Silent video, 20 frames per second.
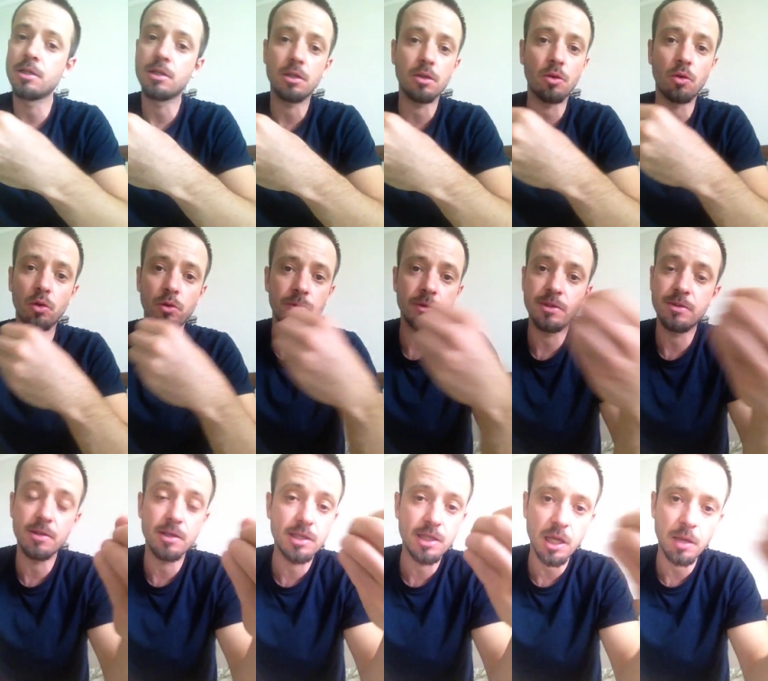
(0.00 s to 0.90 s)
is
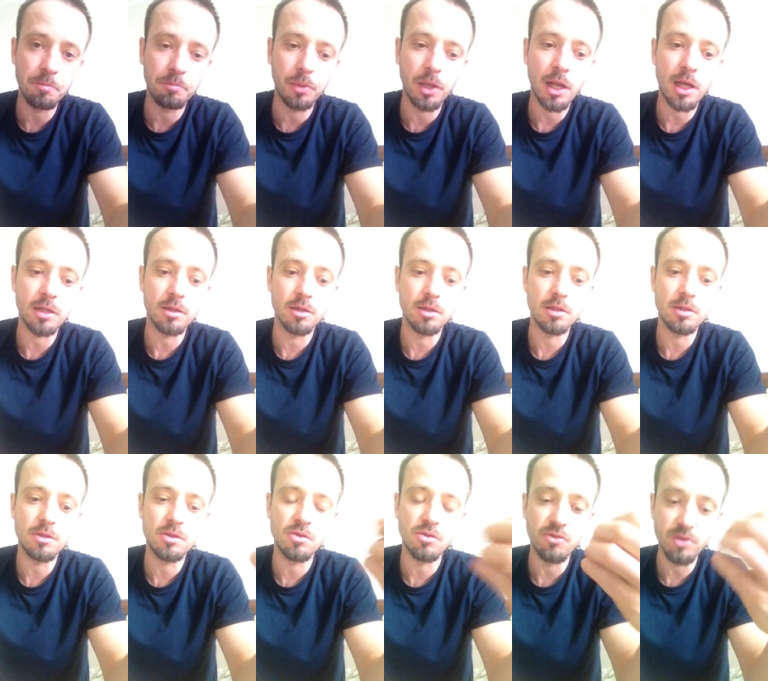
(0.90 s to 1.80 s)
always the same plant,
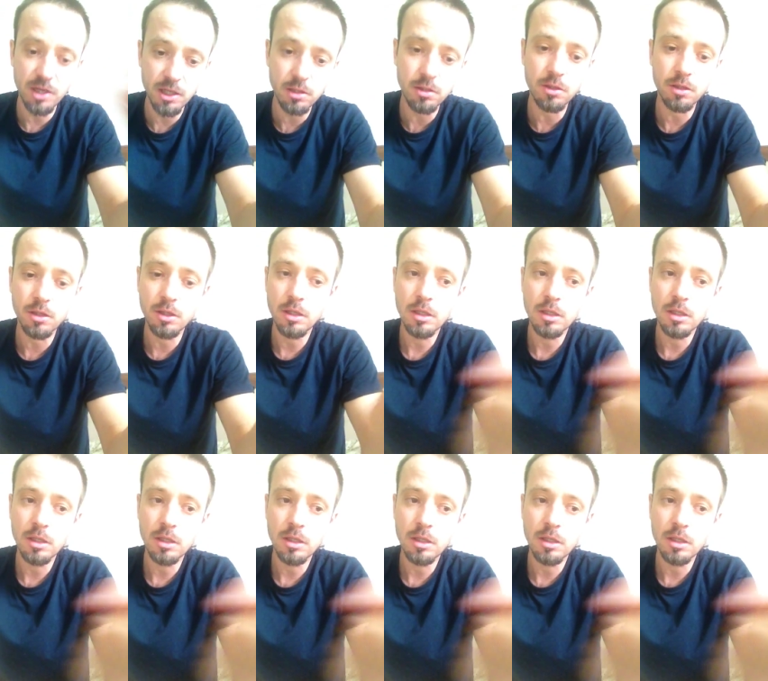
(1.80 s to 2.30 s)
it's a reed,